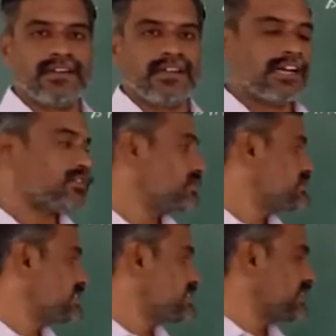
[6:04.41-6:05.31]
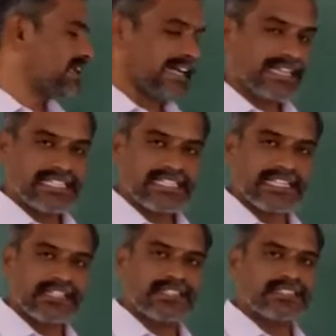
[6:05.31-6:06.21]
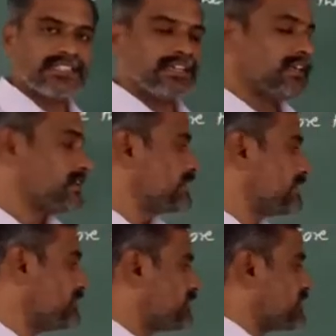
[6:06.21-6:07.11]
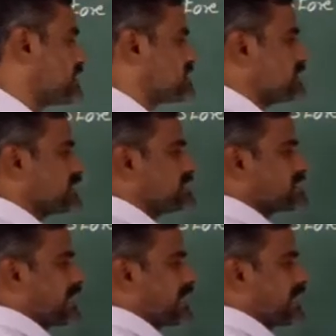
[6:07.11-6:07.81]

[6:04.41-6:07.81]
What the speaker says: Now to check the carry status, if result is